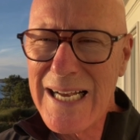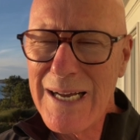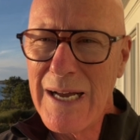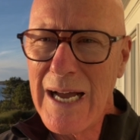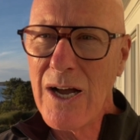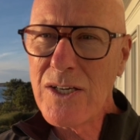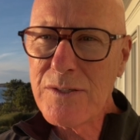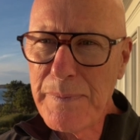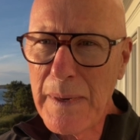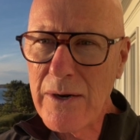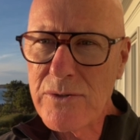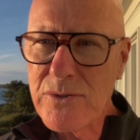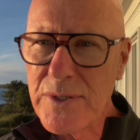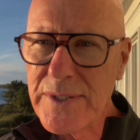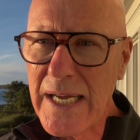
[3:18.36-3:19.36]
House
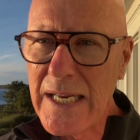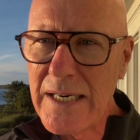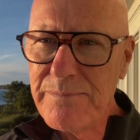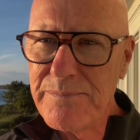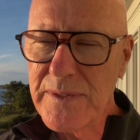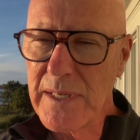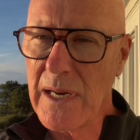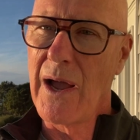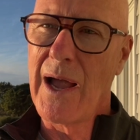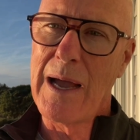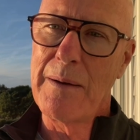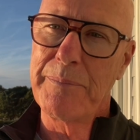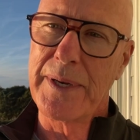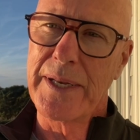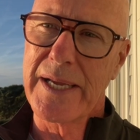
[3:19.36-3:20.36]
batteries are dead? Now,
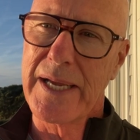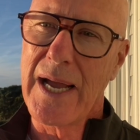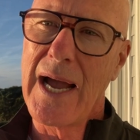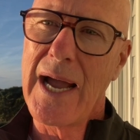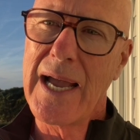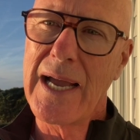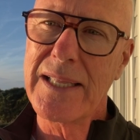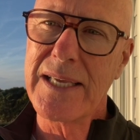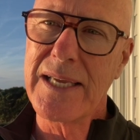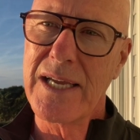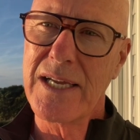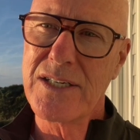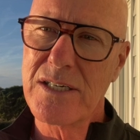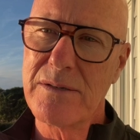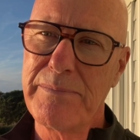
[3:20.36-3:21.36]
happily, I had the
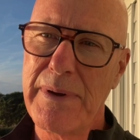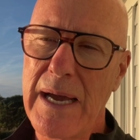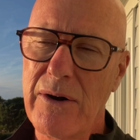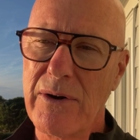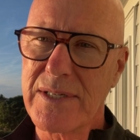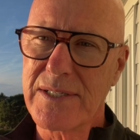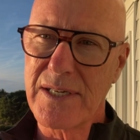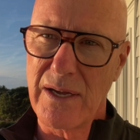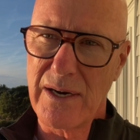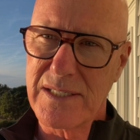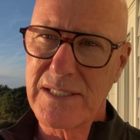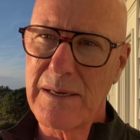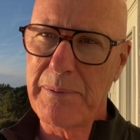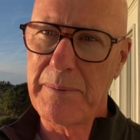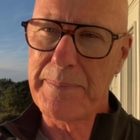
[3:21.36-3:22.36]
engine batteries on a
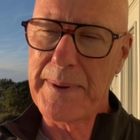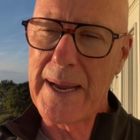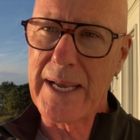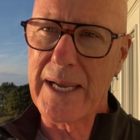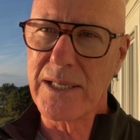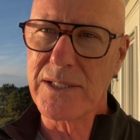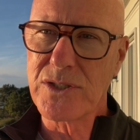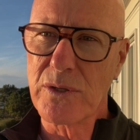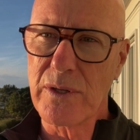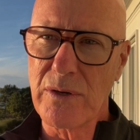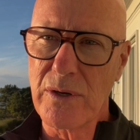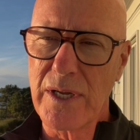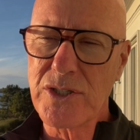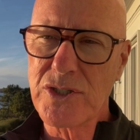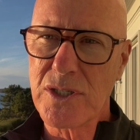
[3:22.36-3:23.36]
separate bank, and so
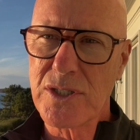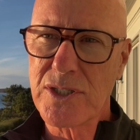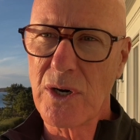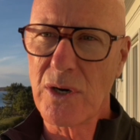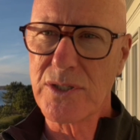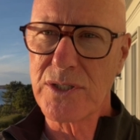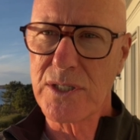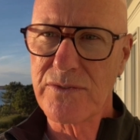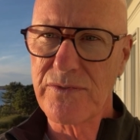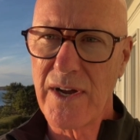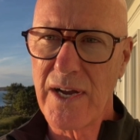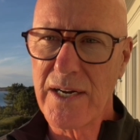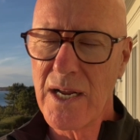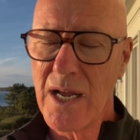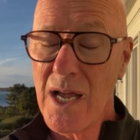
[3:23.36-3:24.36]
the engine started just
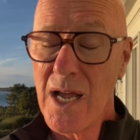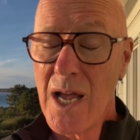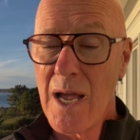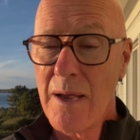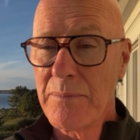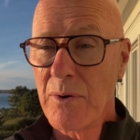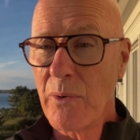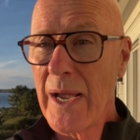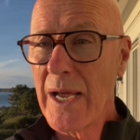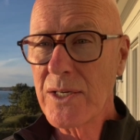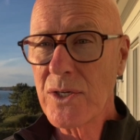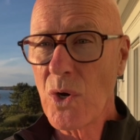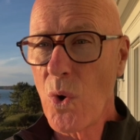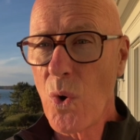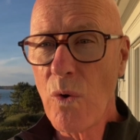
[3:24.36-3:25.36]
fine. But we had to
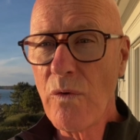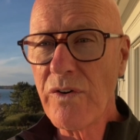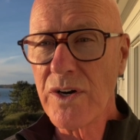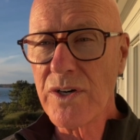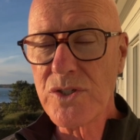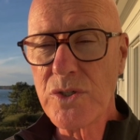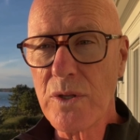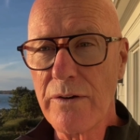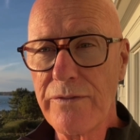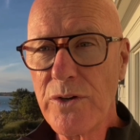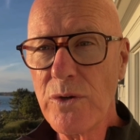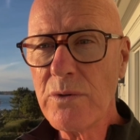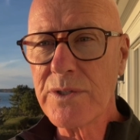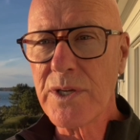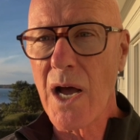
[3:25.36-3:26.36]
go over to the
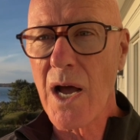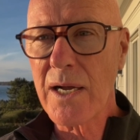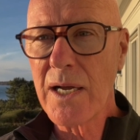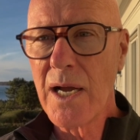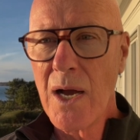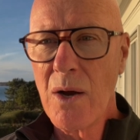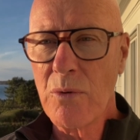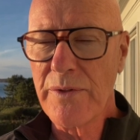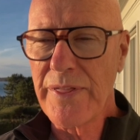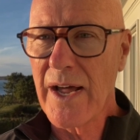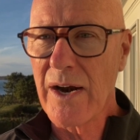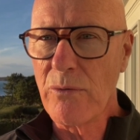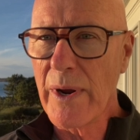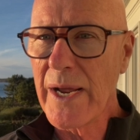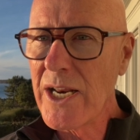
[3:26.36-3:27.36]
fuel dock without
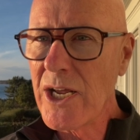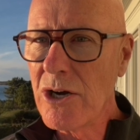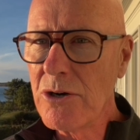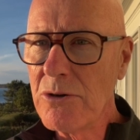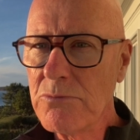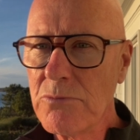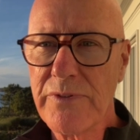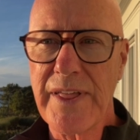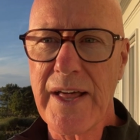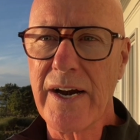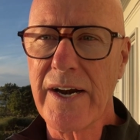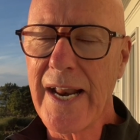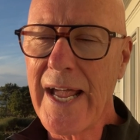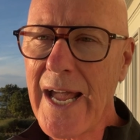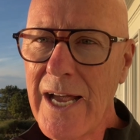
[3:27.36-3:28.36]
a radio, without a
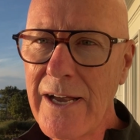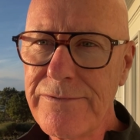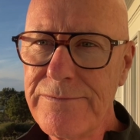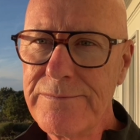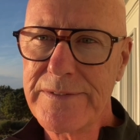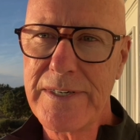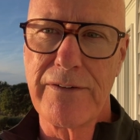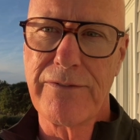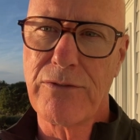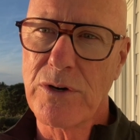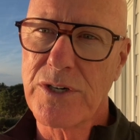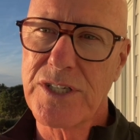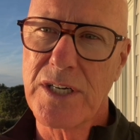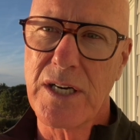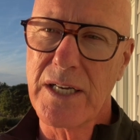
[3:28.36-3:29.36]
nav. Now,
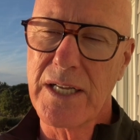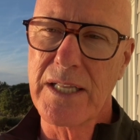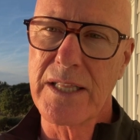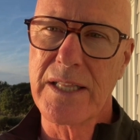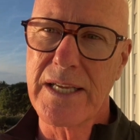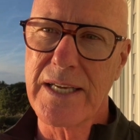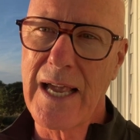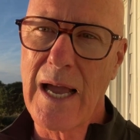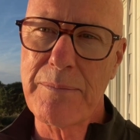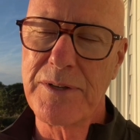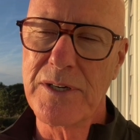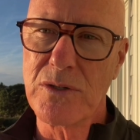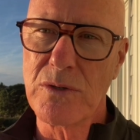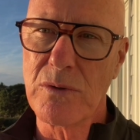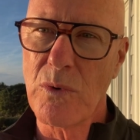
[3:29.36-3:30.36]
fortunately, the
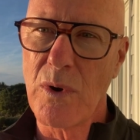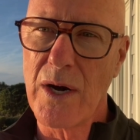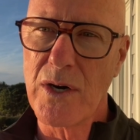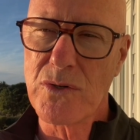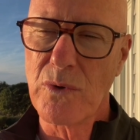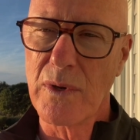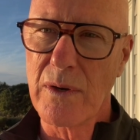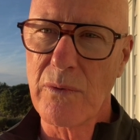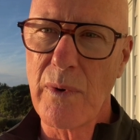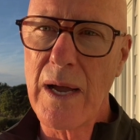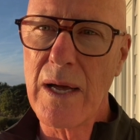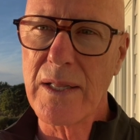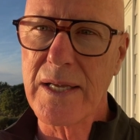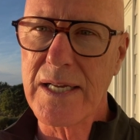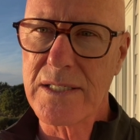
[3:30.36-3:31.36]
captain knew the waters really
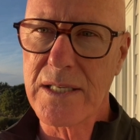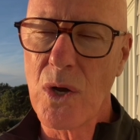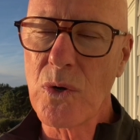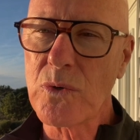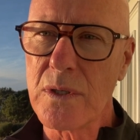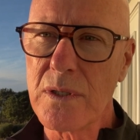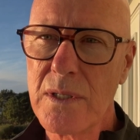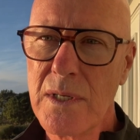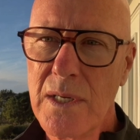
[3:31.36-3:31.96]
well. He's local.